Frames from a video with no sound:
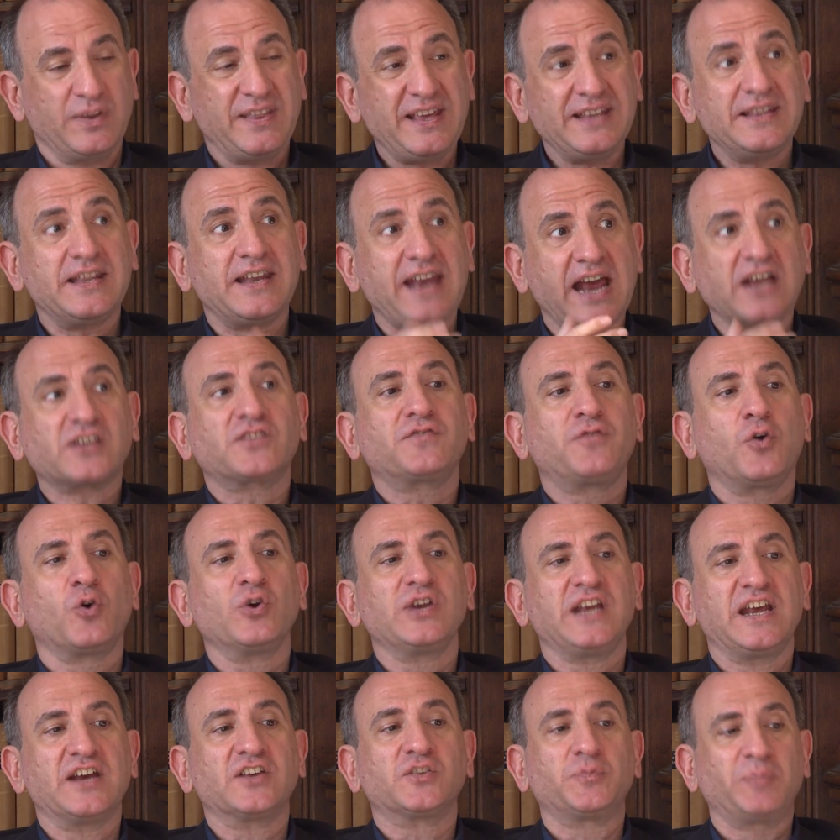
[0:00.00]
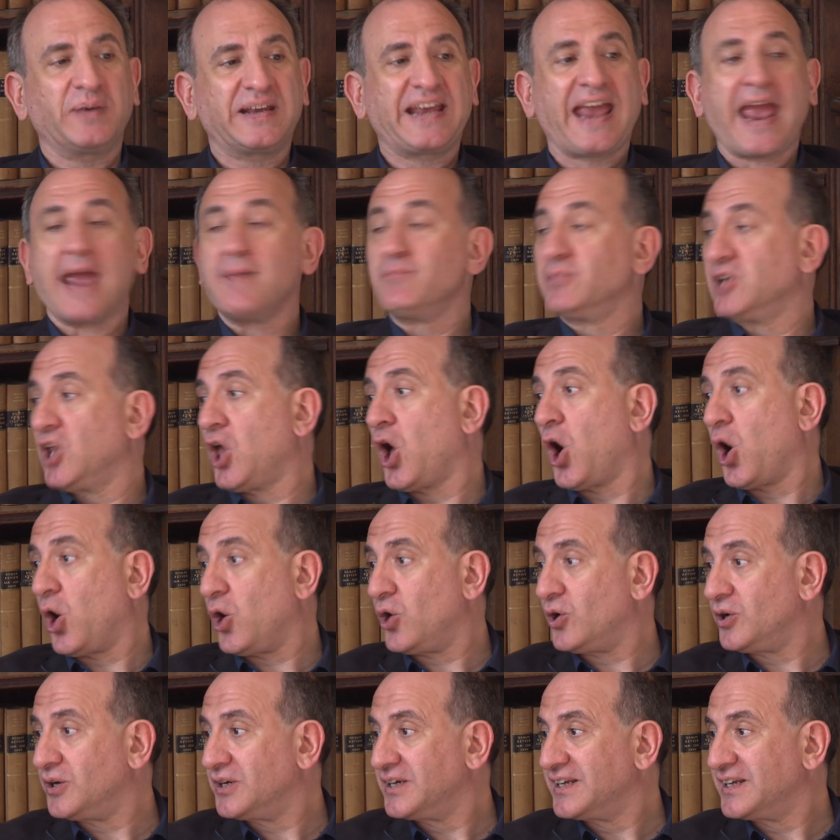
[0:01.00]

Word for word: within the next four years became law.